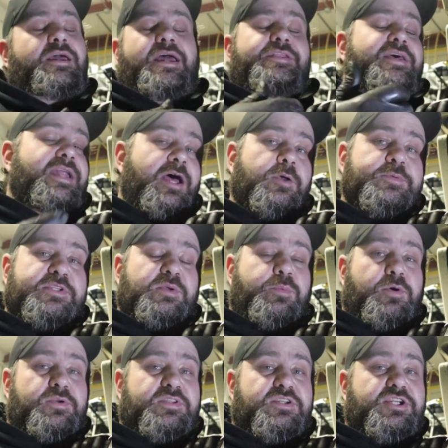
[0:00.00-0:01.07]
and that helps
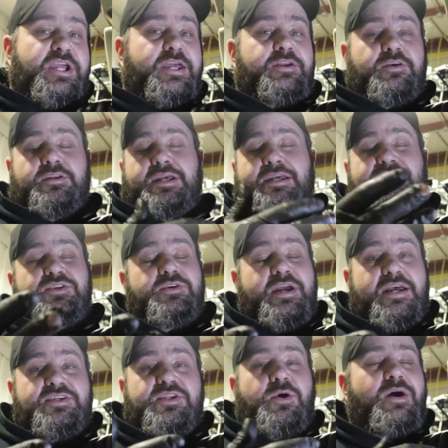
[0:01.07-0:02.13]
support the channel. And as you
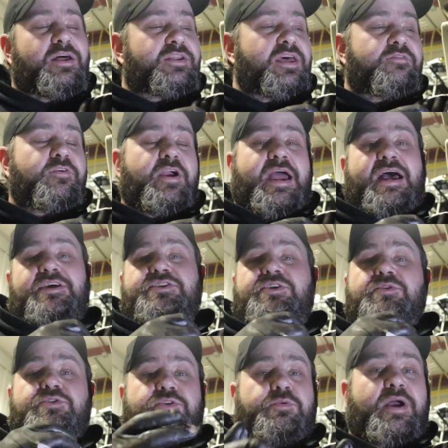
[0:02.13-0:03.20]
guys know, I'll never ask
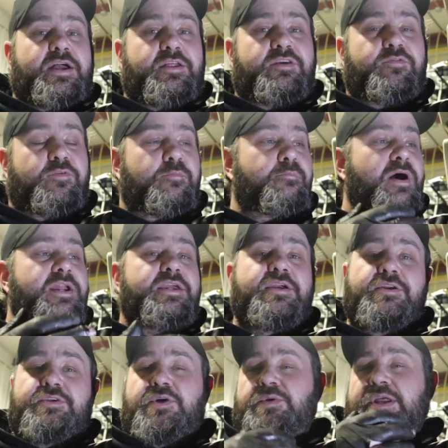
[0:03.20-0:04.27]
you directly for money
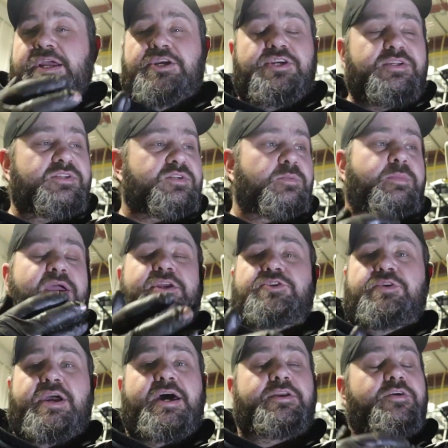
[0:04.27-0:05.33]
or donations or
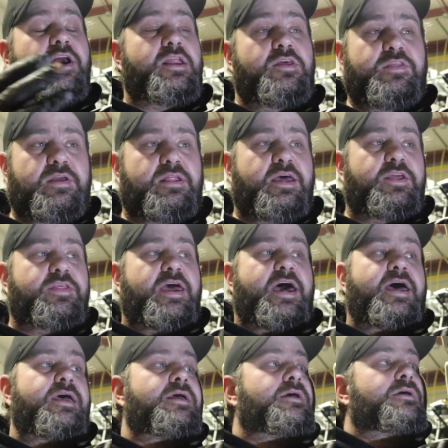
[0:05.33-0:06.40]
Patreon or anything like
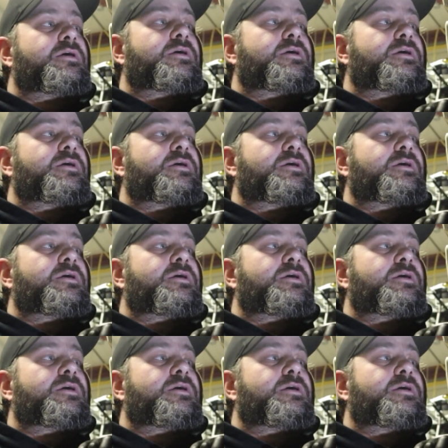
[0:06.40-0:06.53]
that.